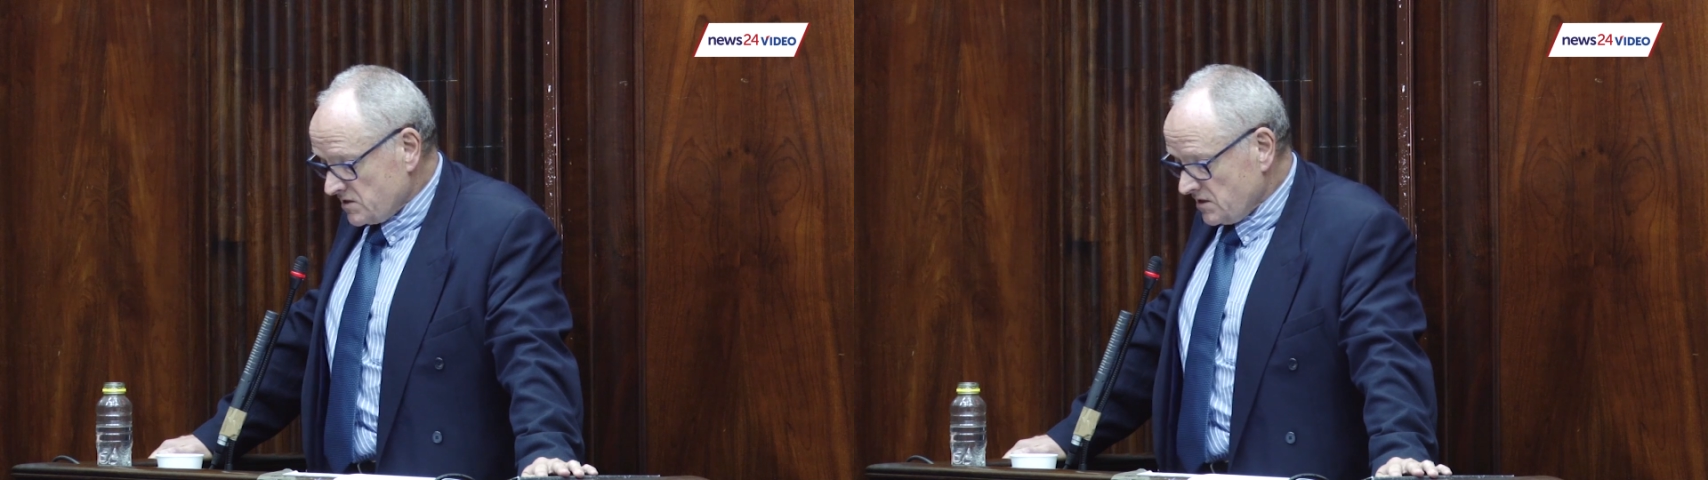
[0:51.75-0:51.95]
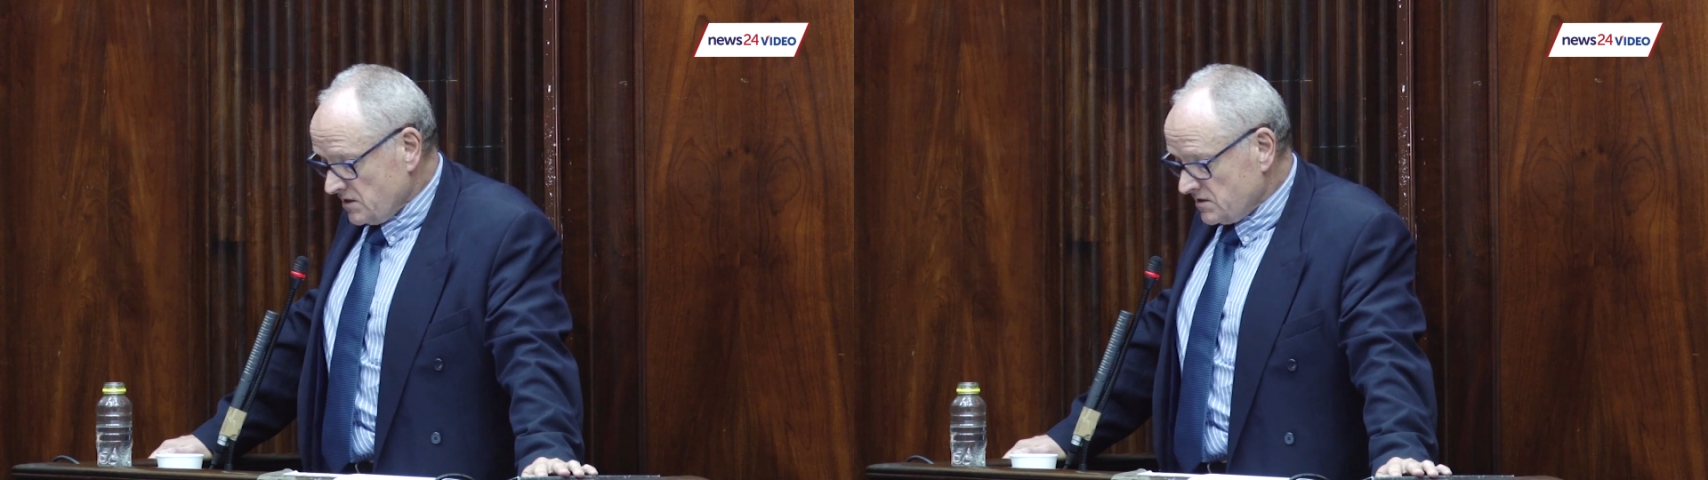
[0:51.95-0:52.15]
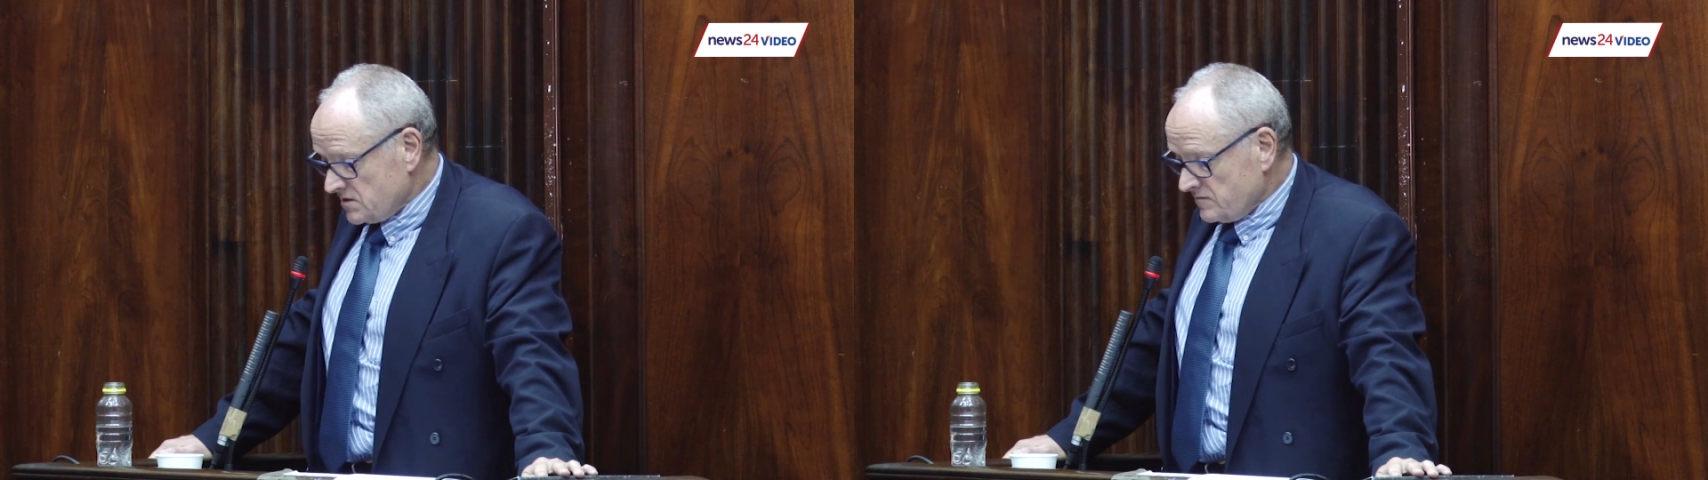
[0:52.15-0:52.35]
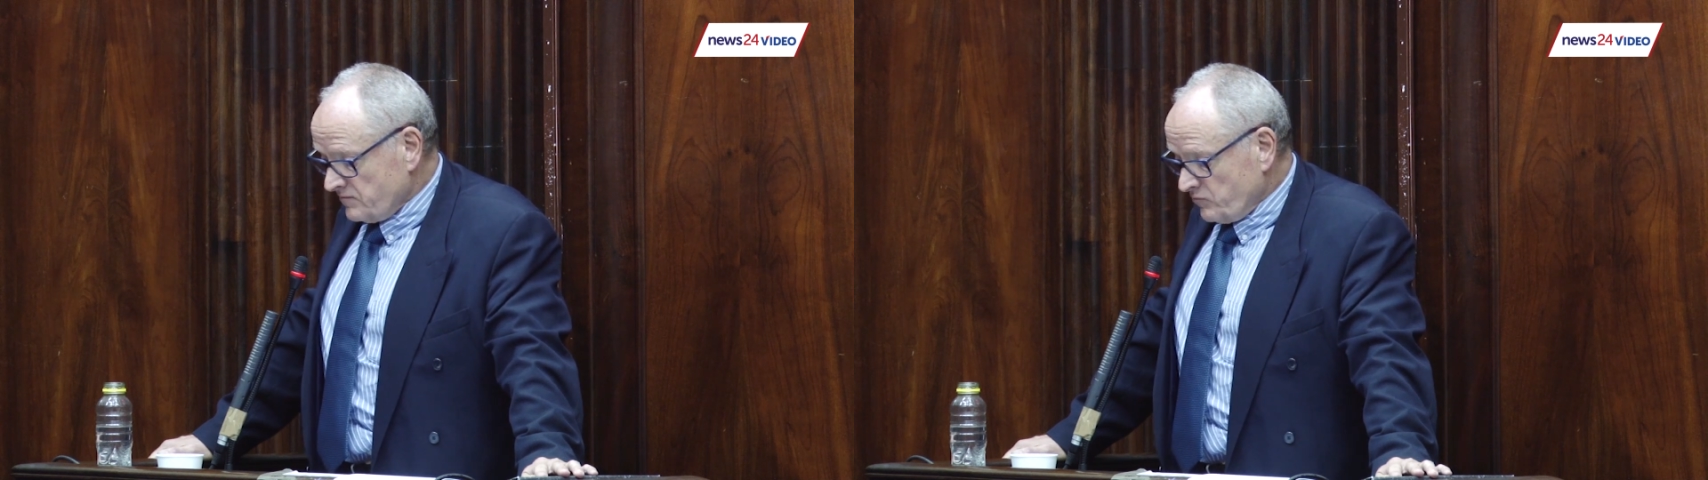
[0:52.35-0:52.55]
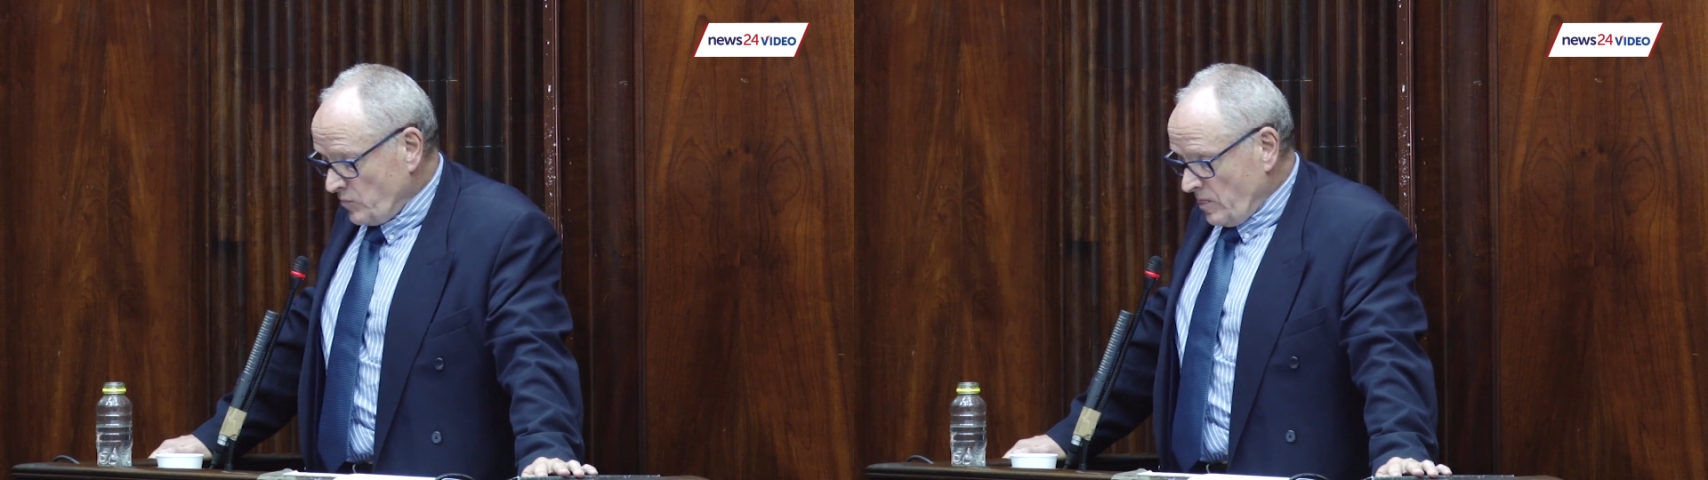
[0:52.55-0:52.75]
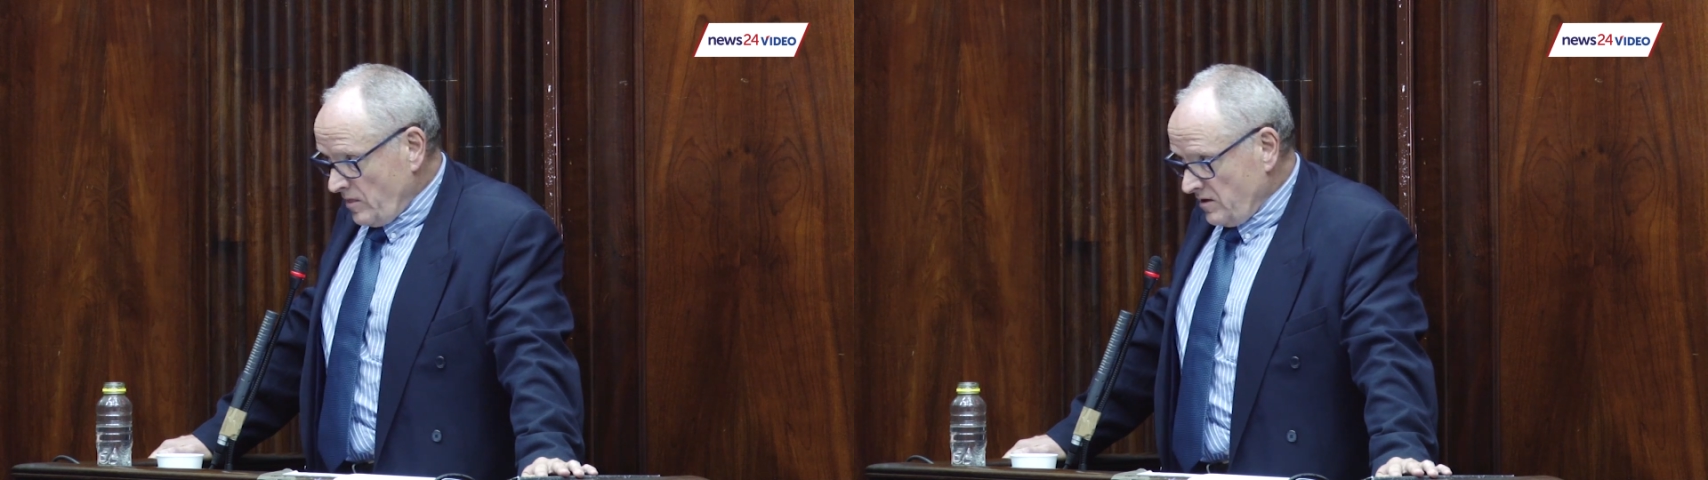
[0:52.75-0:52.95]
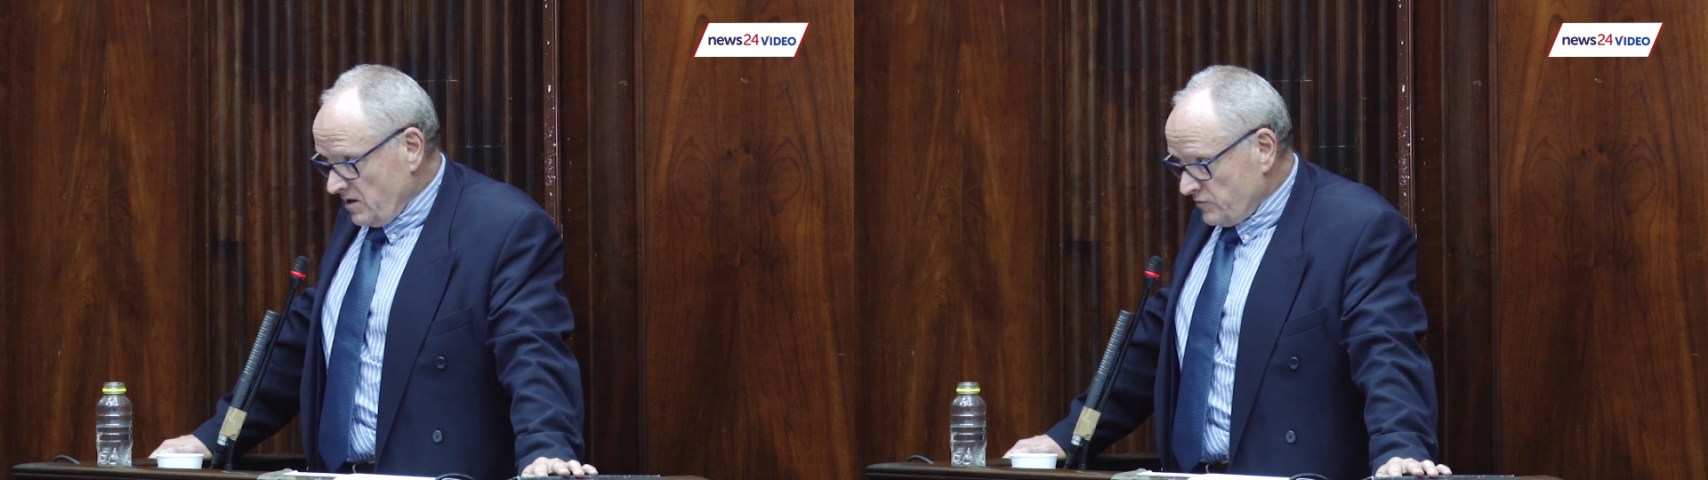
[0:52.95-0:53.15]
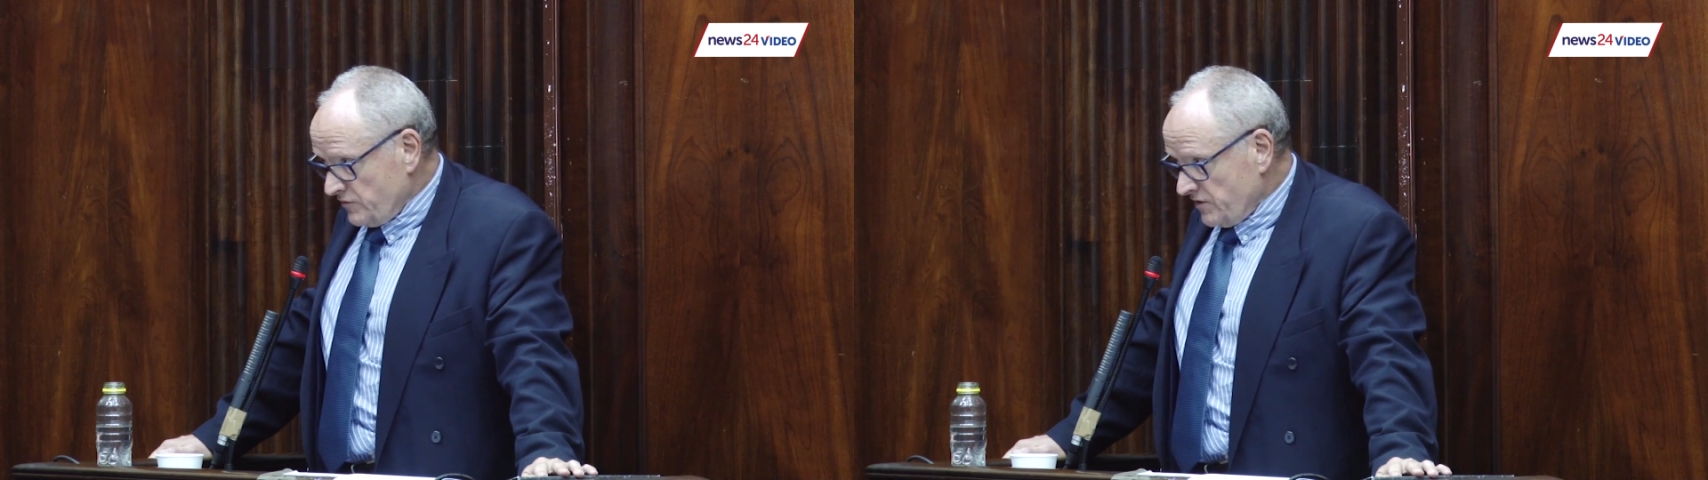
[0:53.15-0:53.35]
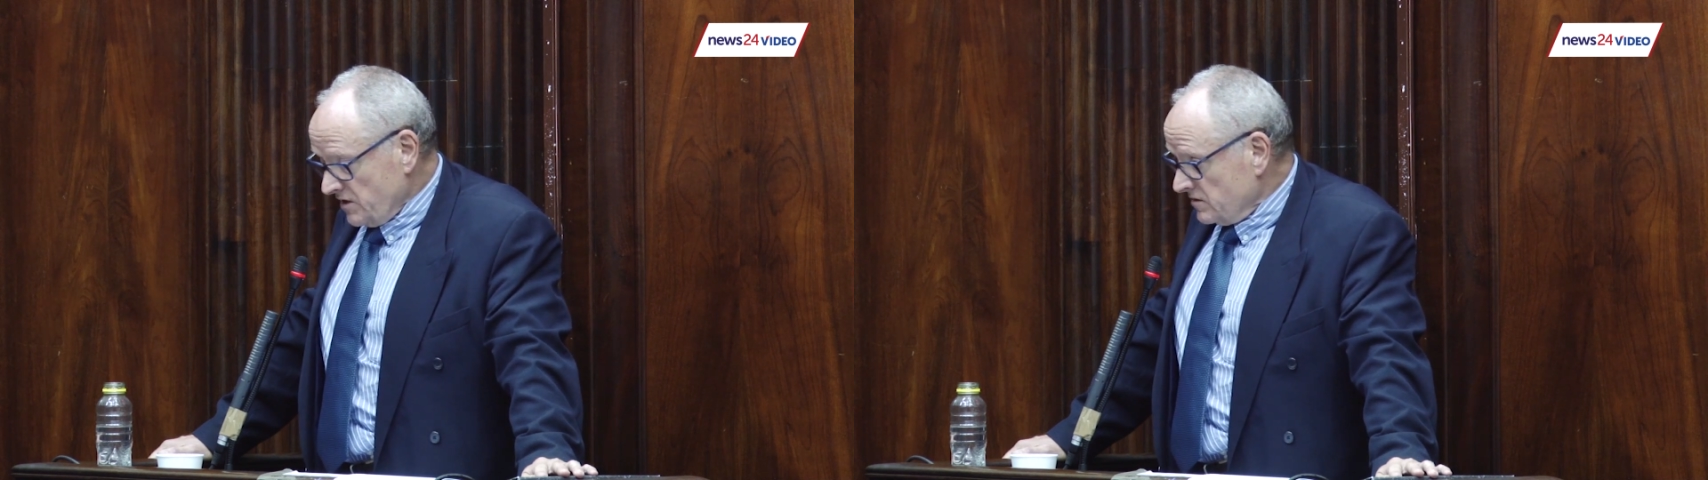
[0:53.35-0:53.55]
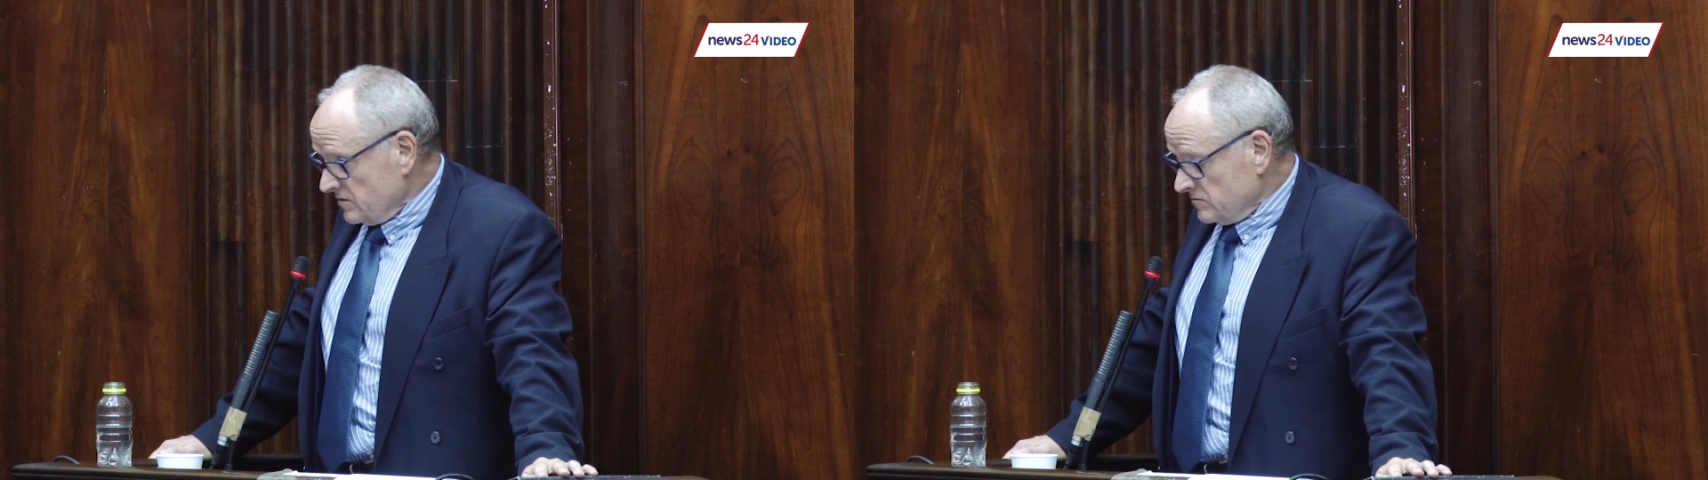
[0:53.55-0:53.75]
tires, I'm afraid,